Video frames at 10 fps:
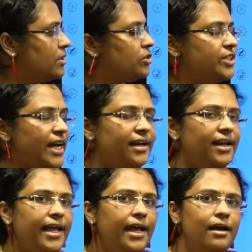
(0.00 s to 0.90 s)
so
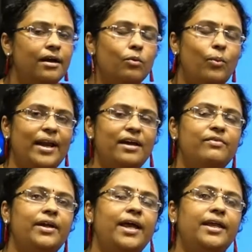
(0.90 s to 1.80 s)
generally, whenever
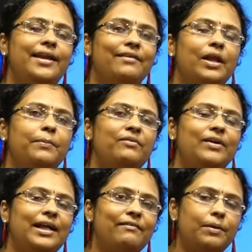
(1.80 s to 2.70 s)
any developer
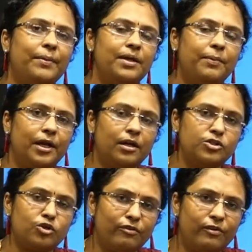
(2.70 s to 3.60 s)
will develop any particular
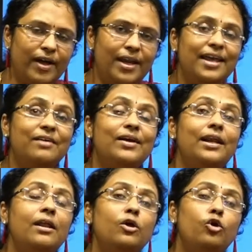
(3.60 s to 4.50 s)
software, he
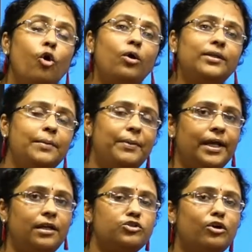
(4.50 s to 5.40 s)
will load that
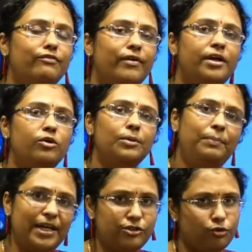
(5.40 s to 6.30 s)
particular software into the
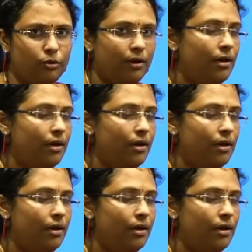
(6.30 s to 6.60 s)
Play Store.